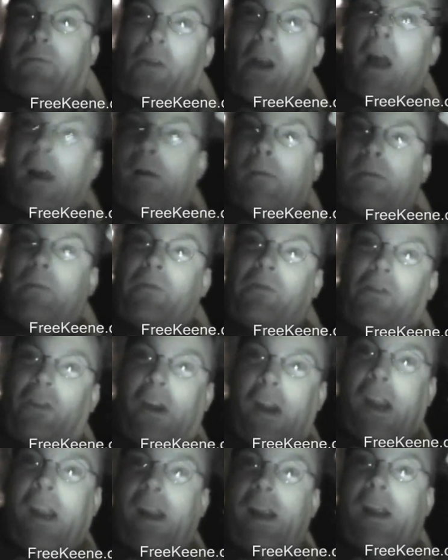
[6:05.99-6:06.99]
from
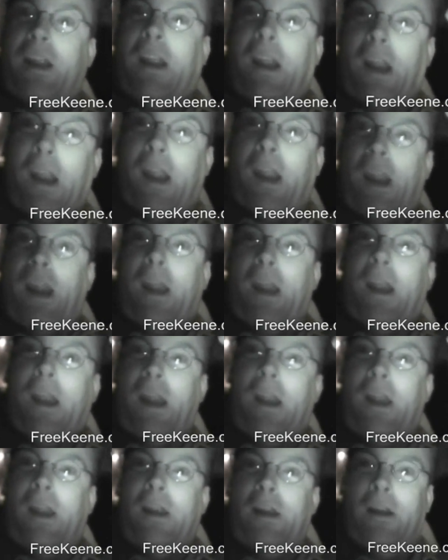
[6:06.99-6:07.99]
Free
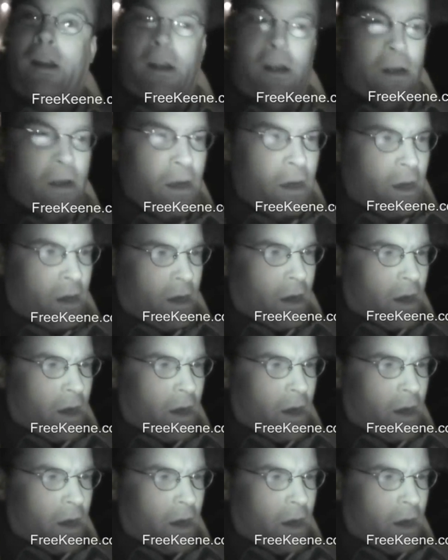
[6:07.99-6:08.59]
Keen,